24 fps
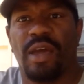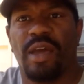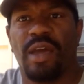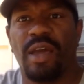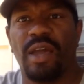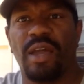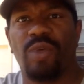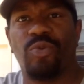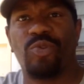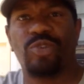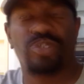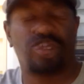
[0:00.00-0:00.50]

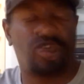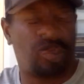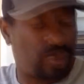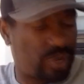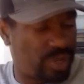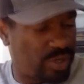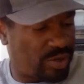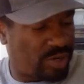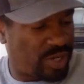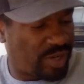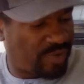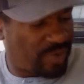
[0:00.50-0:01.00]
Hey, what's going
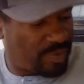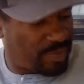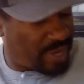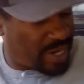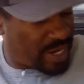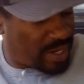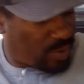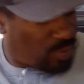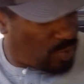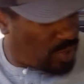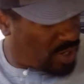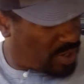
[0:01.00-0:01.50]
on,
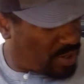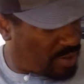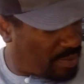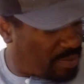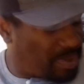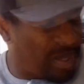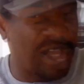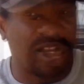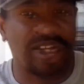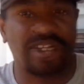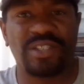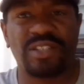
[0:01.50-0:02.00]
everybody? Welcome
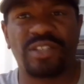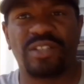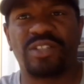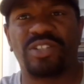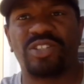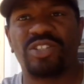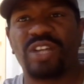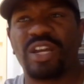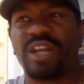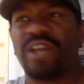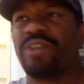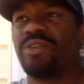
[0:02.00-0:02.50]
back to the
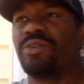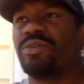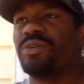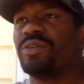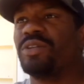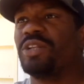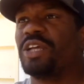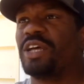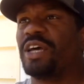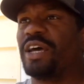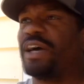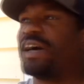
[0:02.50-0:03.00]
channel.
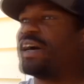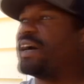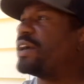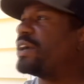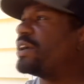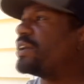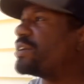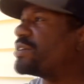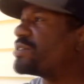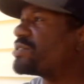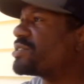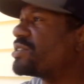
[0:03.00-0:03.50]

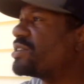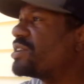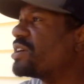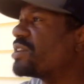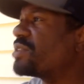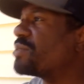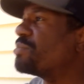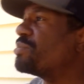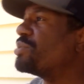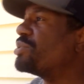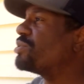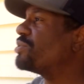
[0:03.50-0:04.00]
It is
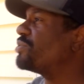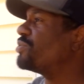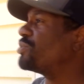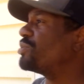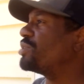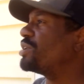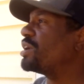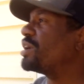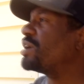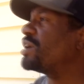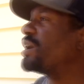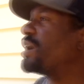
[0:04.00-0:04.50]
another beautiful
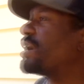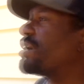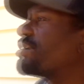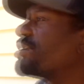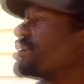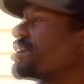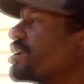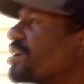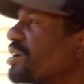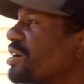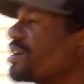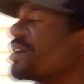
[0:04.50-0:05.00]
day out
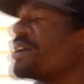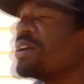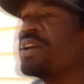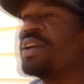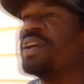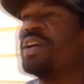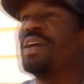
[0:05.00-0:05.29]
here.